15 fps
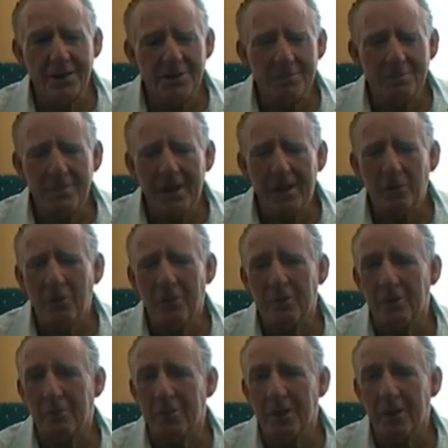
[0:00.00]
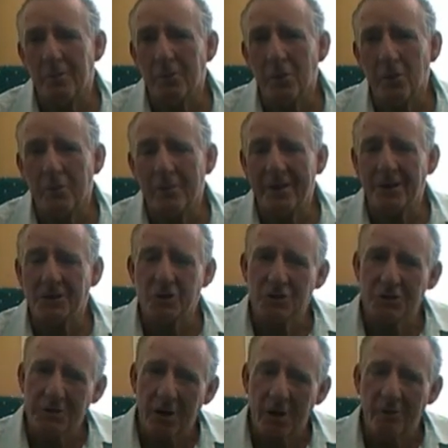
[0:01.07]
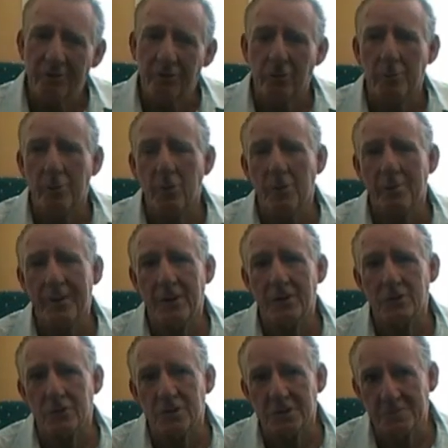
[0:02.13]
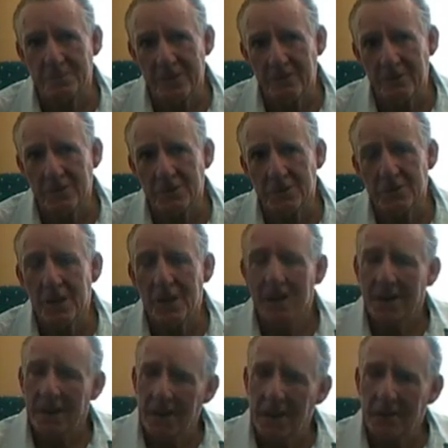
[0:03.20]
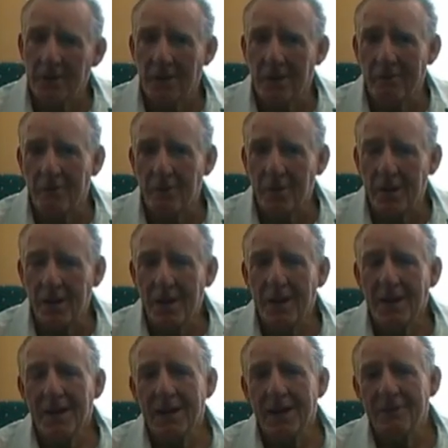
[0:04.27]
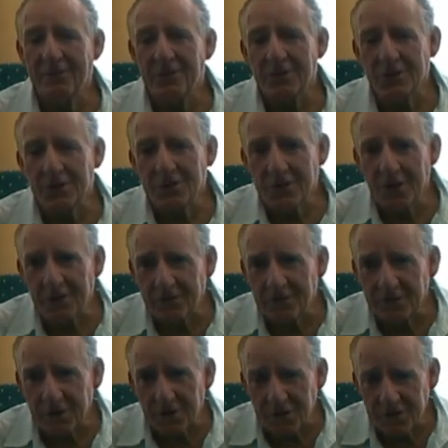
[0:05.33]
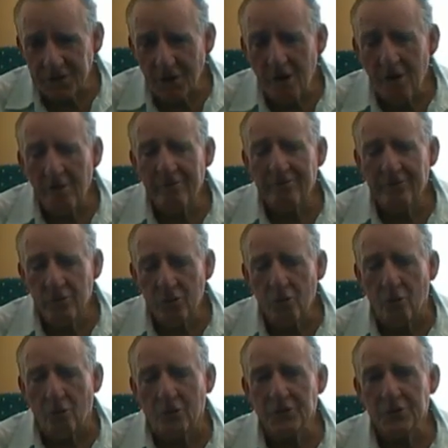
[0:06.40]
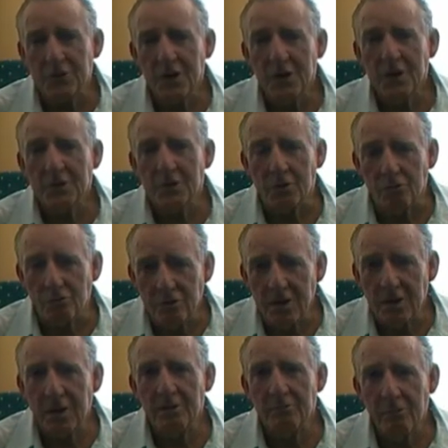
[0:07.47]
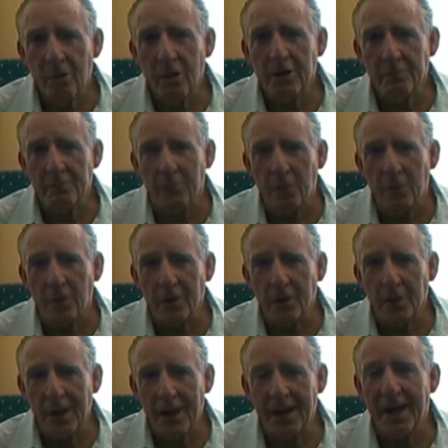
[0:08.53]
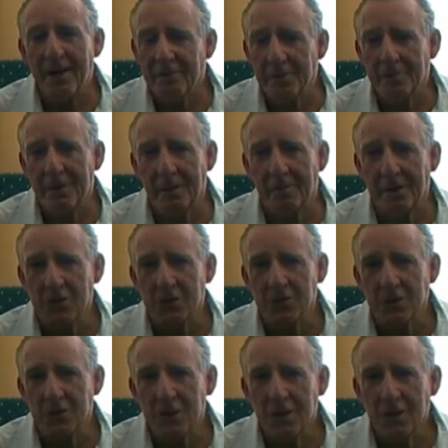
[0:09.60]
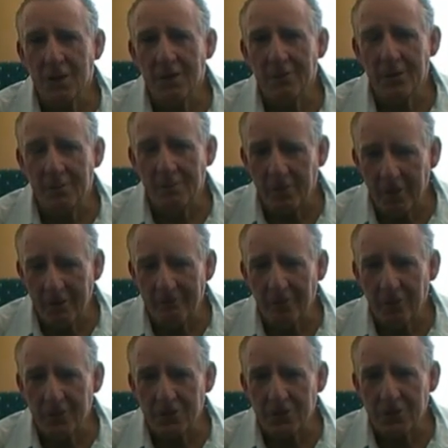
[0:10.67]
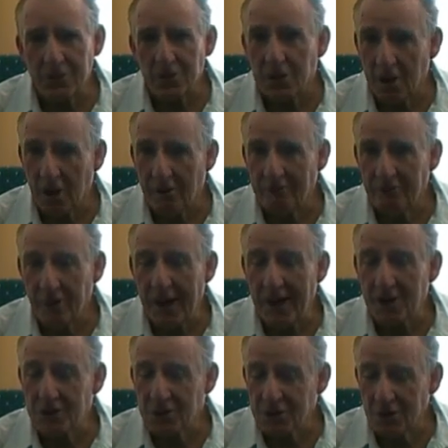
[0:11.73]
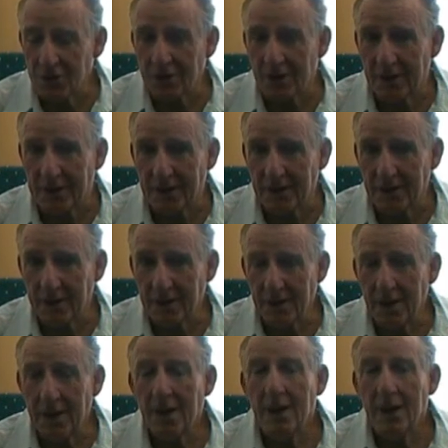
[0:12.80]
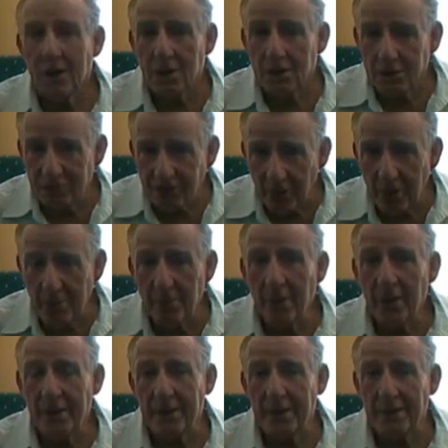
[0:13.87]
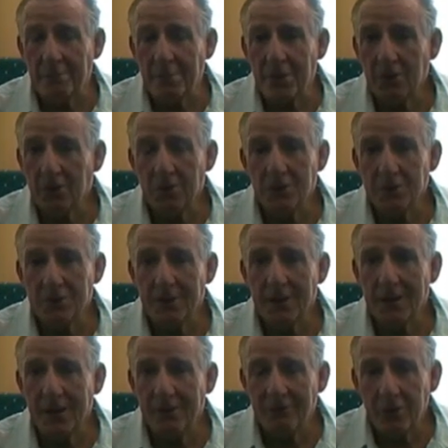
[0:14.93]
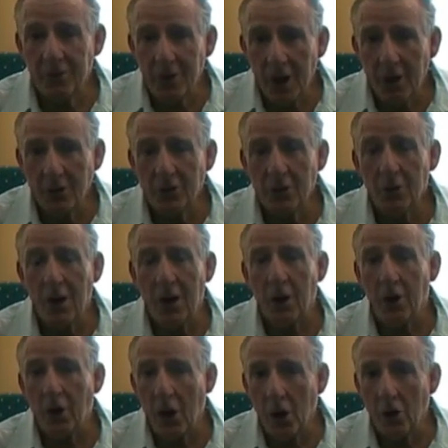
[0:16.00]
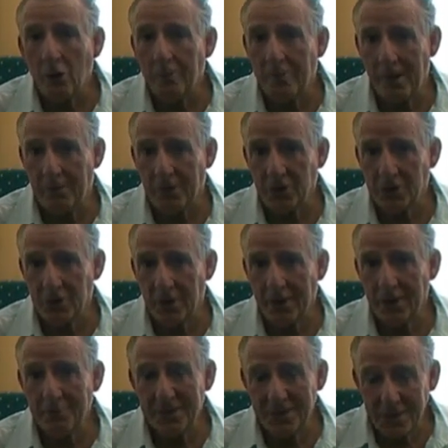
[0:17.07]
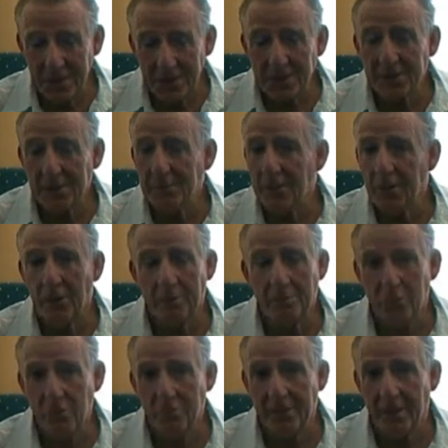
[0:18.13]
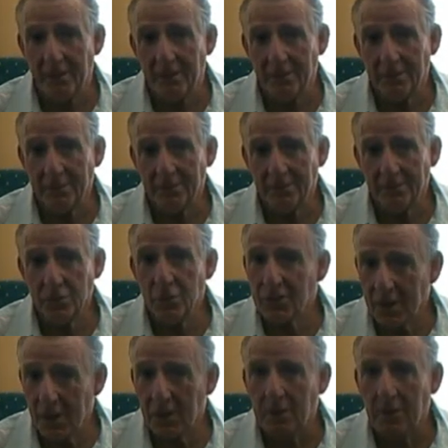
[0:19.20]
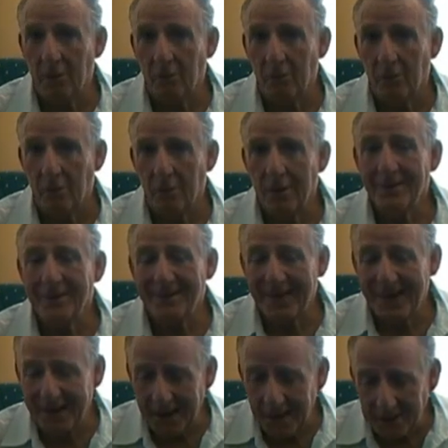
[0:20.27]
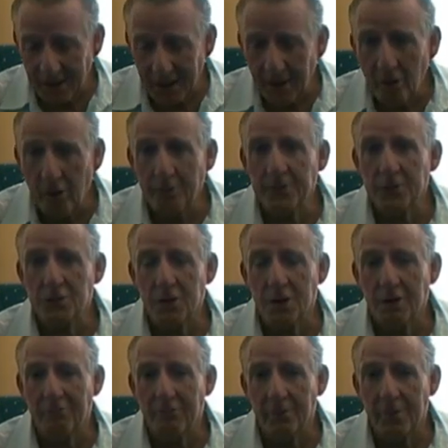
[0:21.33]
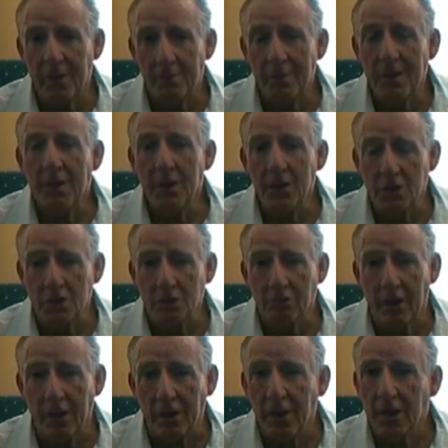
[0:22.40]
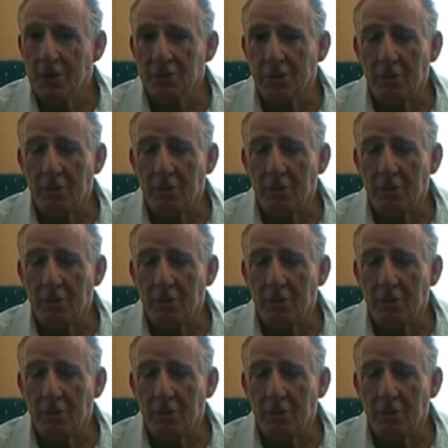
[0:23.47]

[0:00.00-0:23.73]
It doesn't matter whether it be a book about yourself or a book about your experiences here, there and everywhere. If it's a desire of yours to really write a book and have it published, then my advice is to go for it, and certainly follow my lead, because if you go to a local publisher, and particularly somebody like Bookpal, you can't go wrong. The help that you get from them is great.